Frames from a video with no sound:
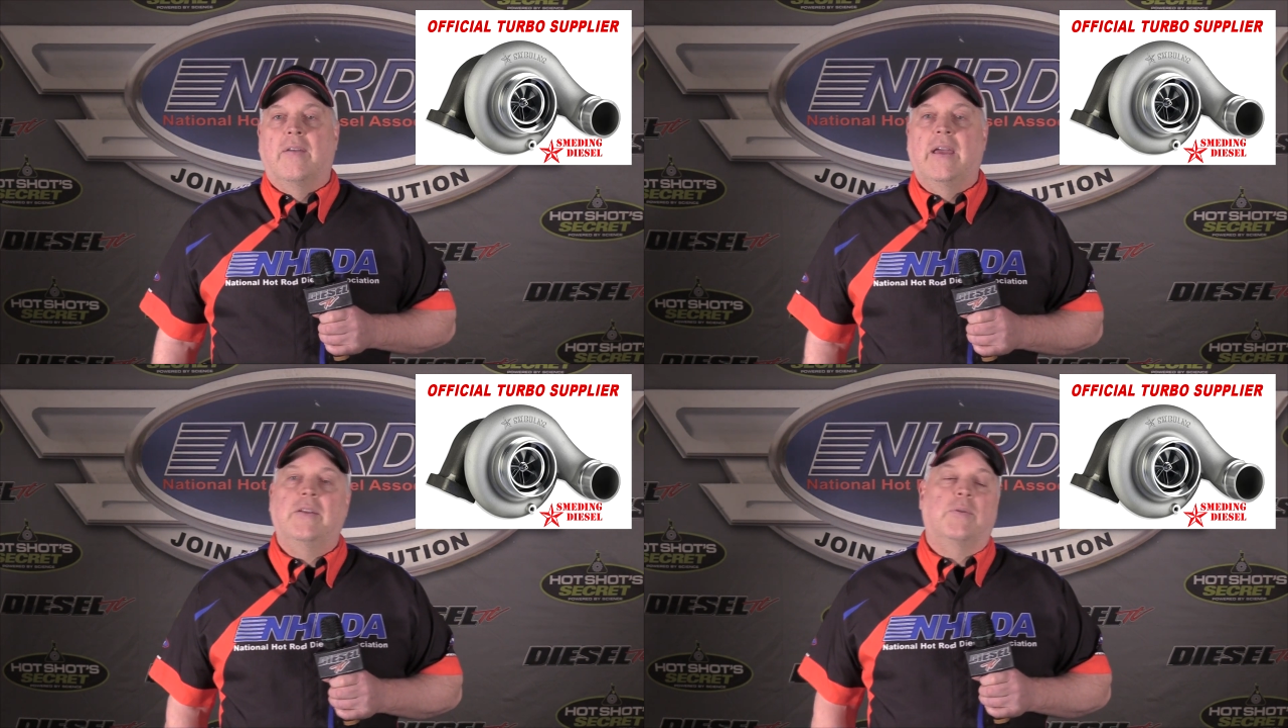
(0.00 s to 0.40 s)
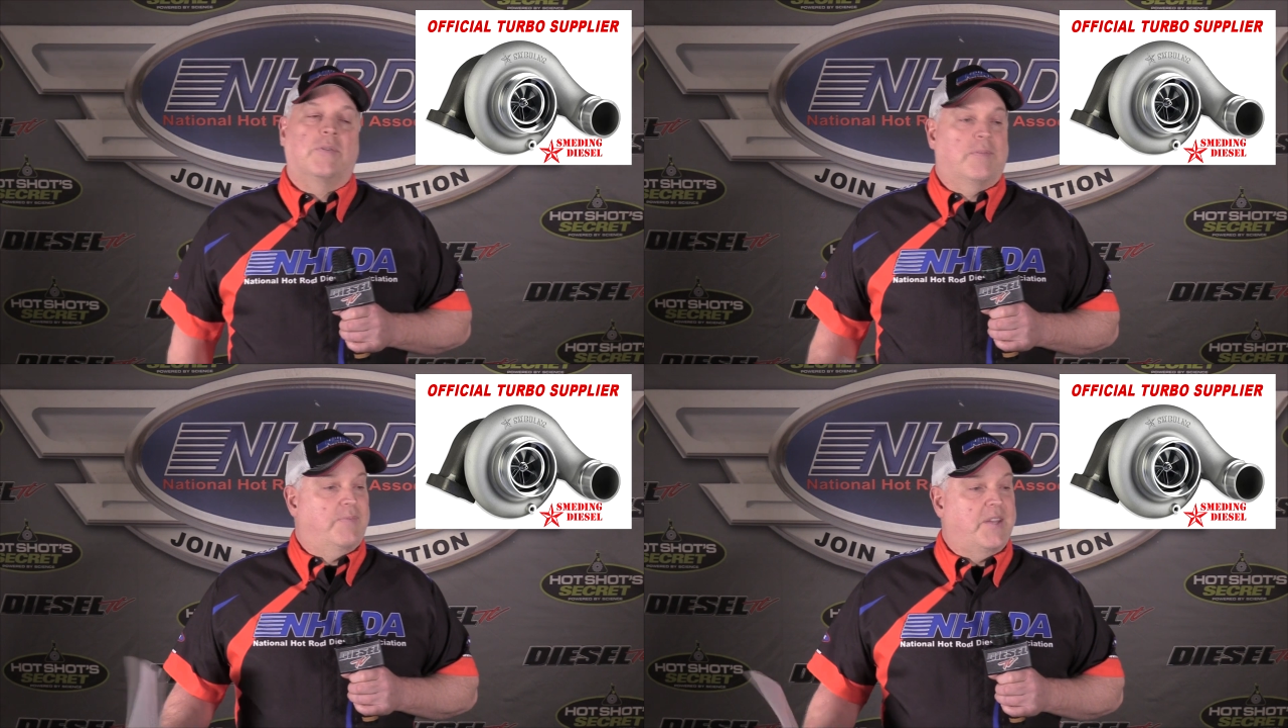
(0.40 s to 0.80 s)
They
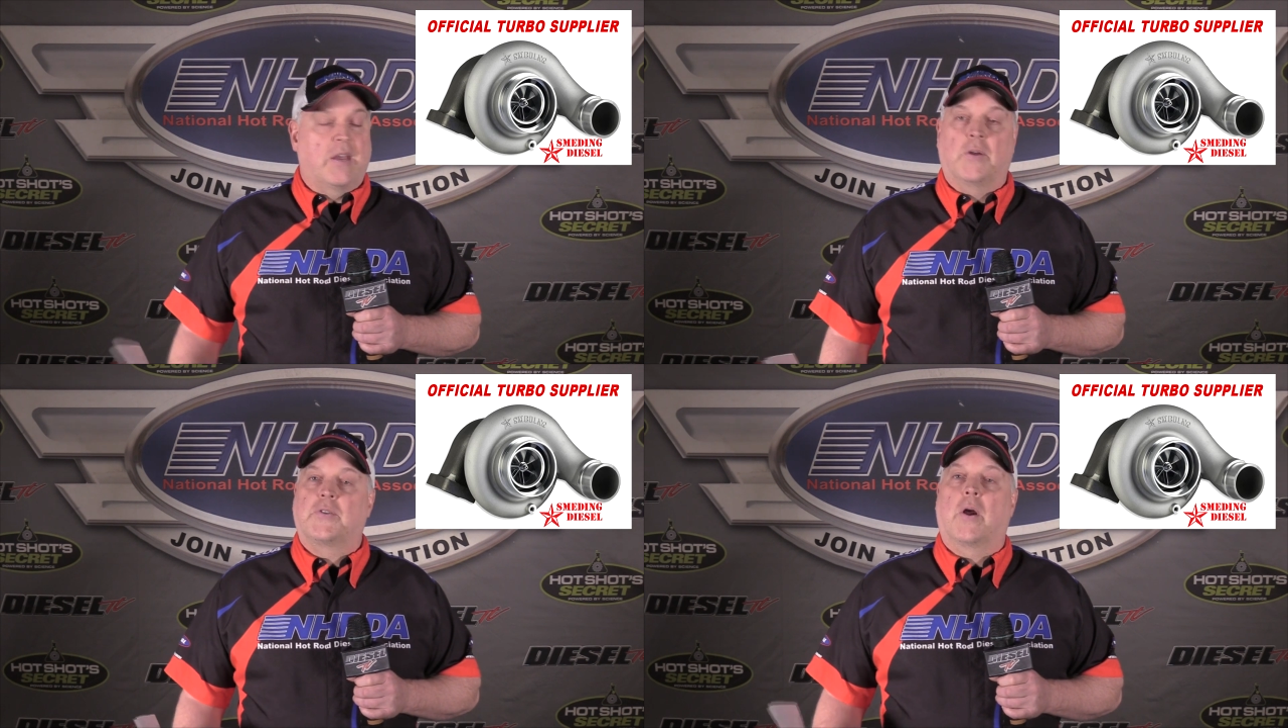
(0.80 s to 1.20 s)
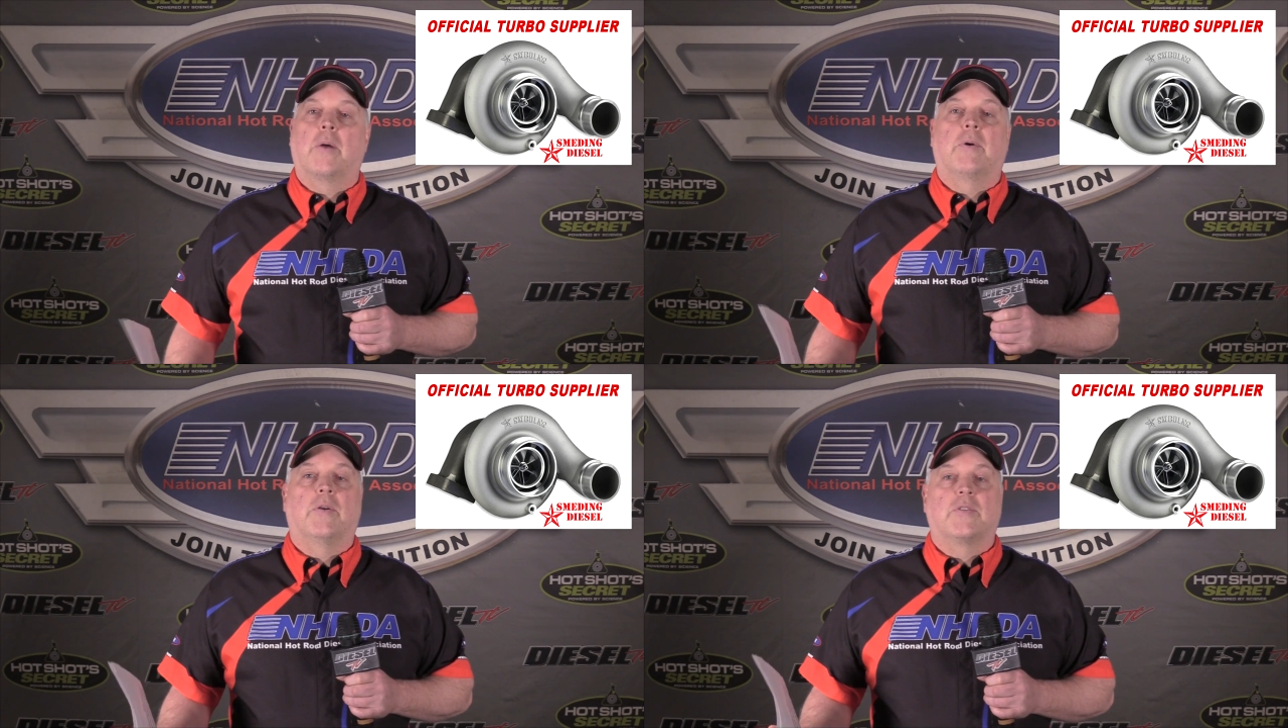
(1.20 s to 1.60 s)
do single
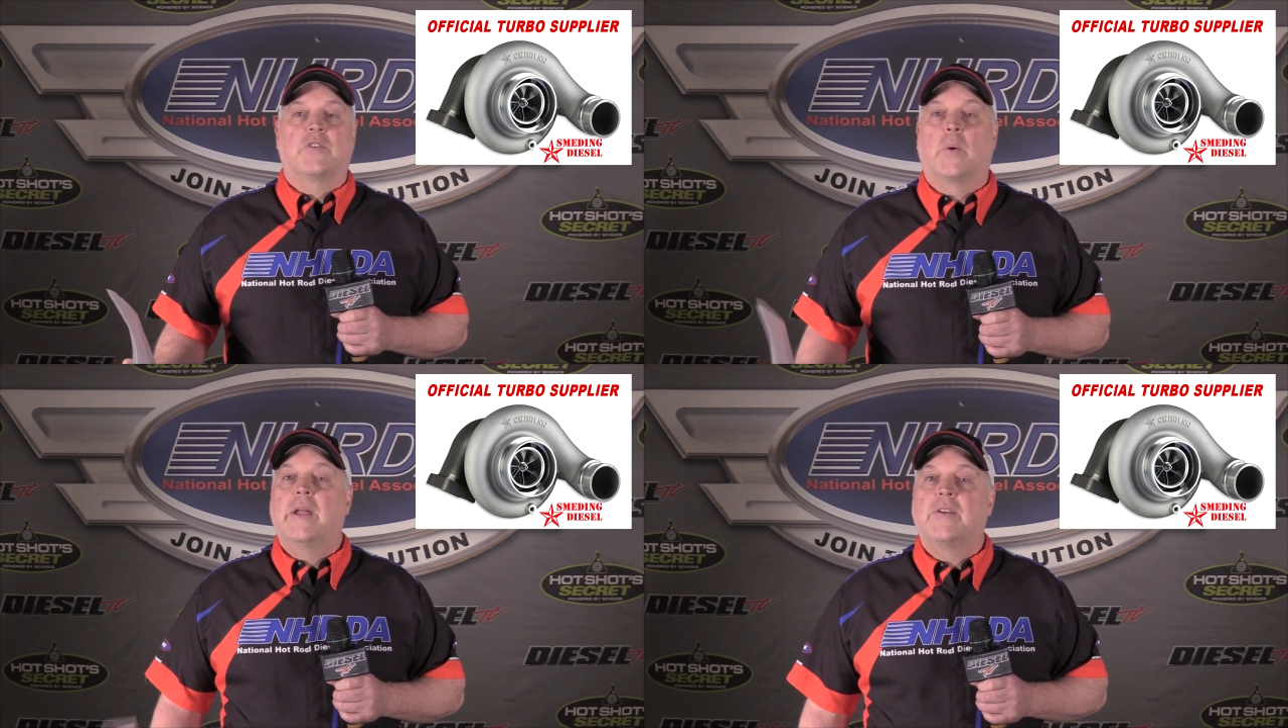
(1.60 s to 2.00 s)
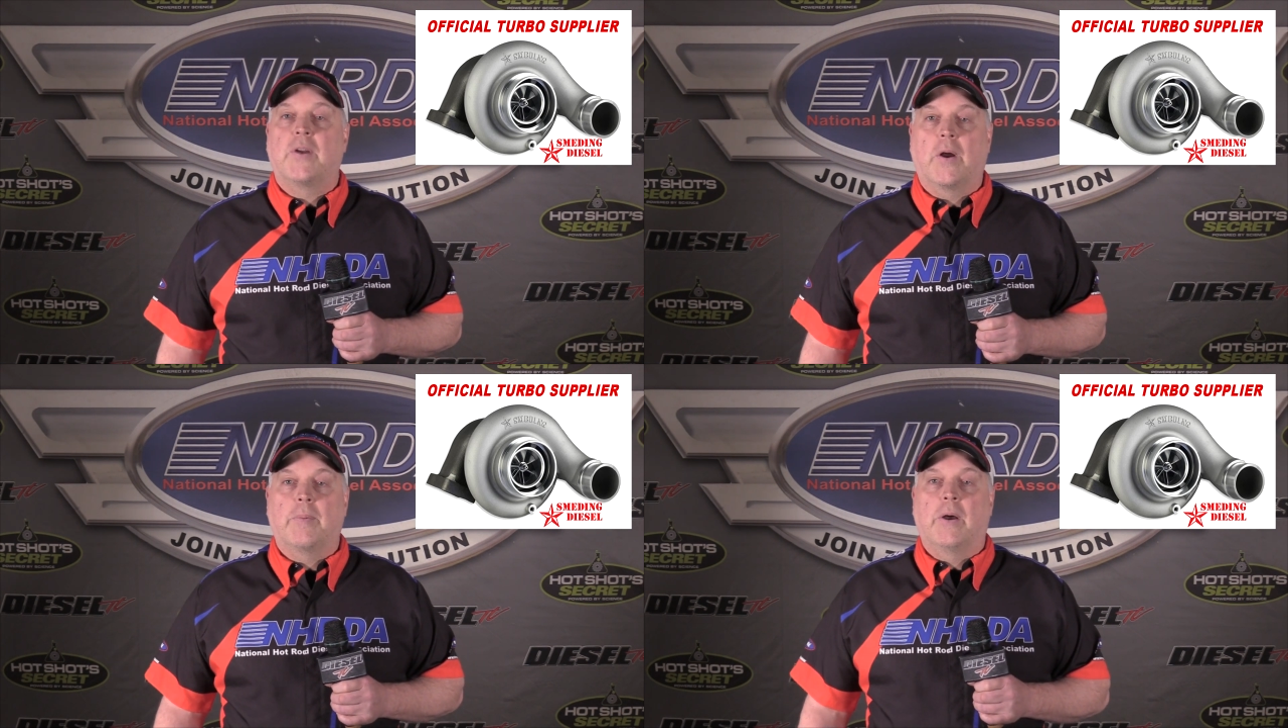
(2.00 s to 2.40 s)
turbos, twin
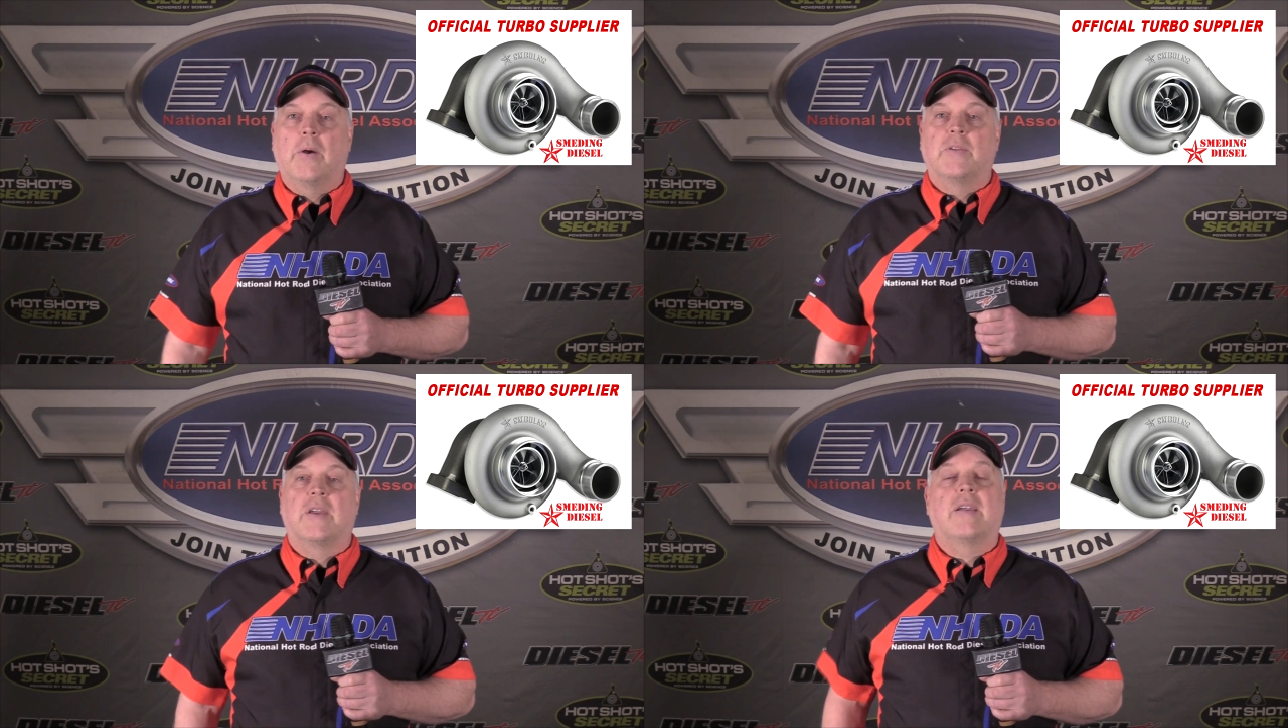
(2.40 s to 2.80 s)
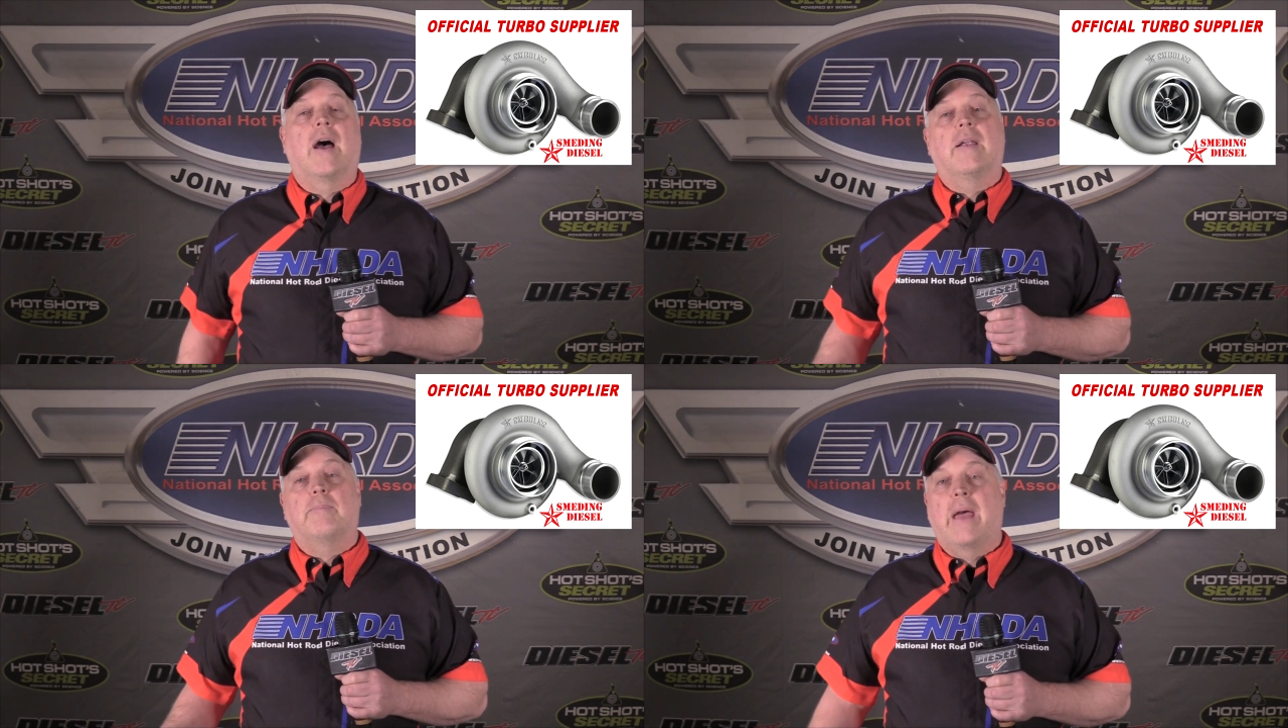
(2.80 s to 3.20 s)
turbos, they
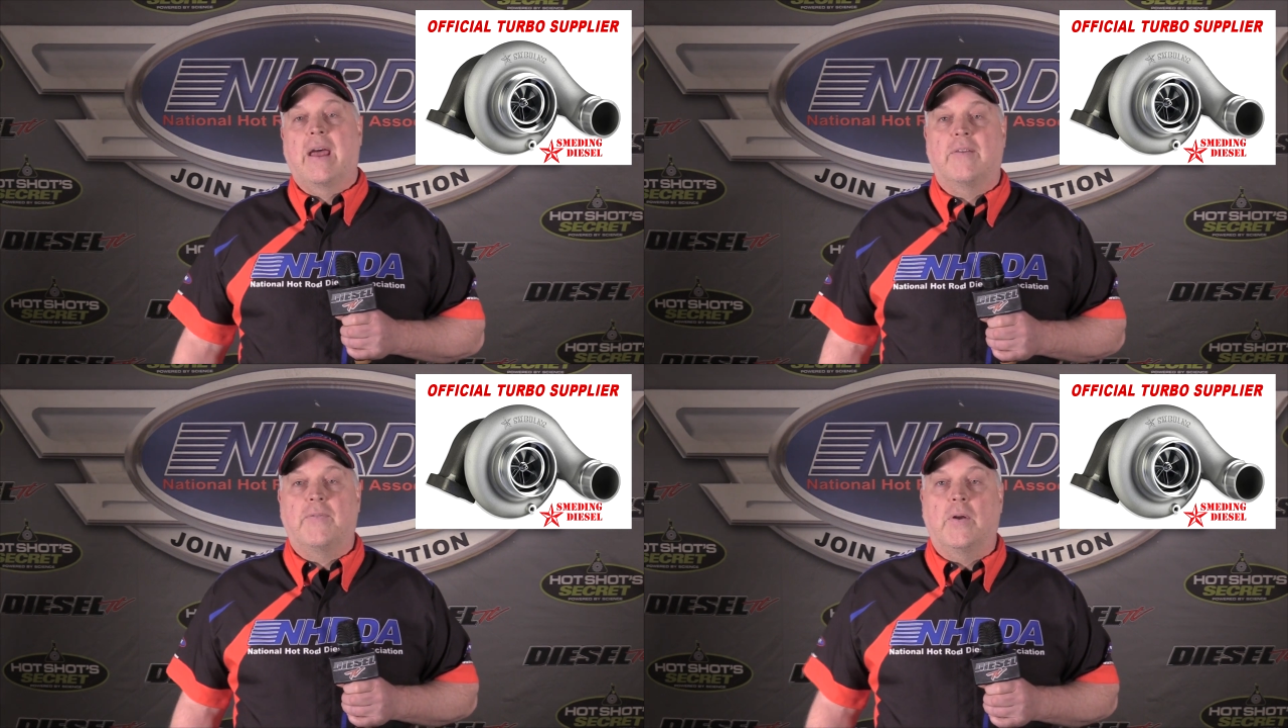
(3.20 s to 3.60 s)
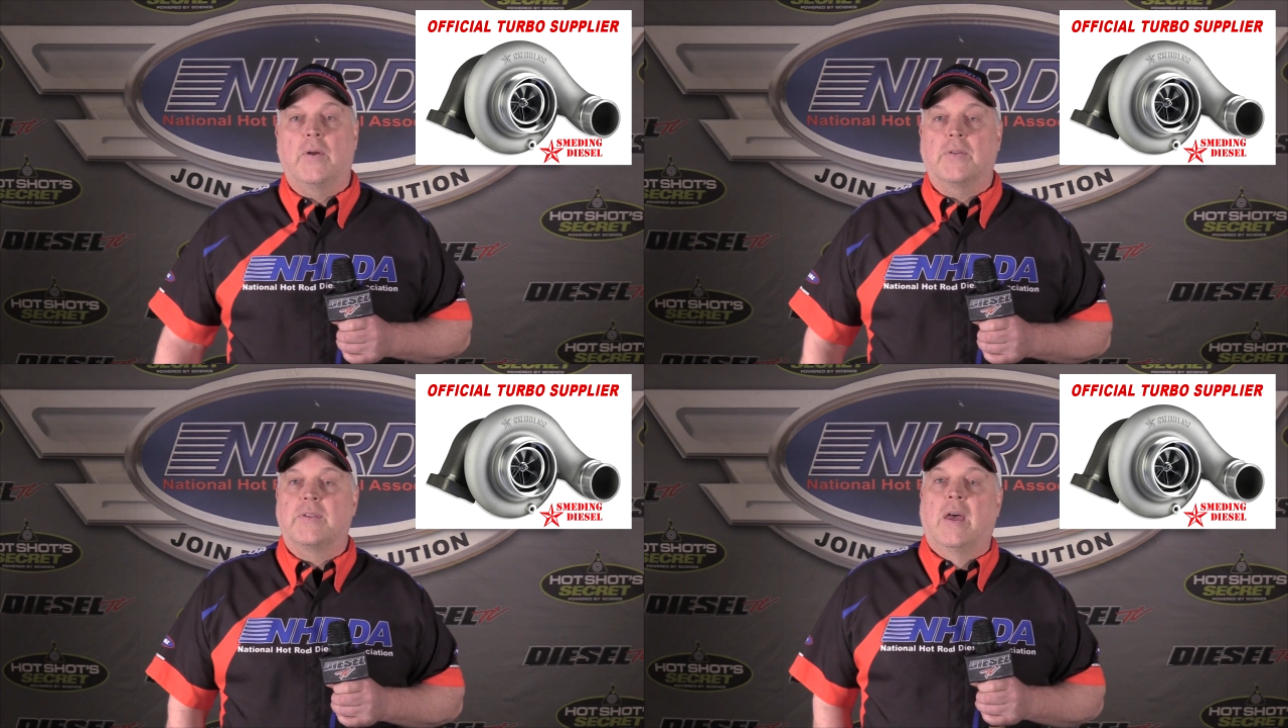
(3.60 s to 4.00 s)
got
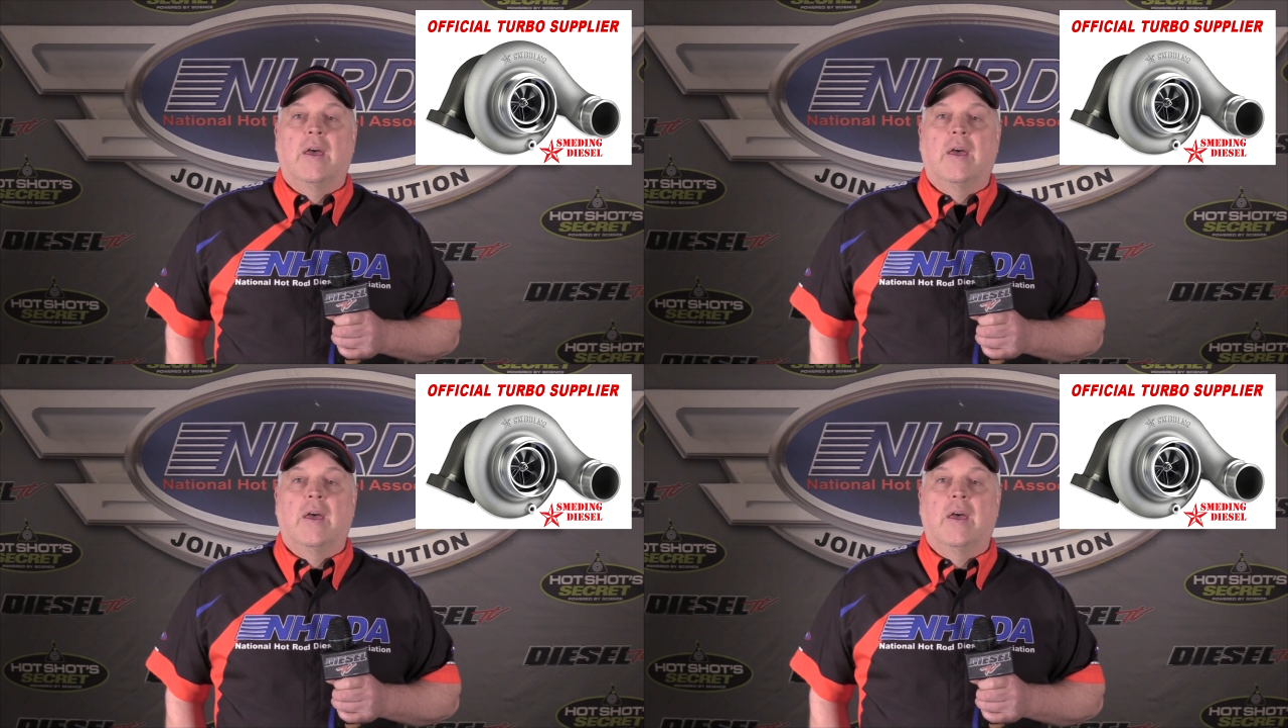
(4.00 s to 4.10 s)
manifolds,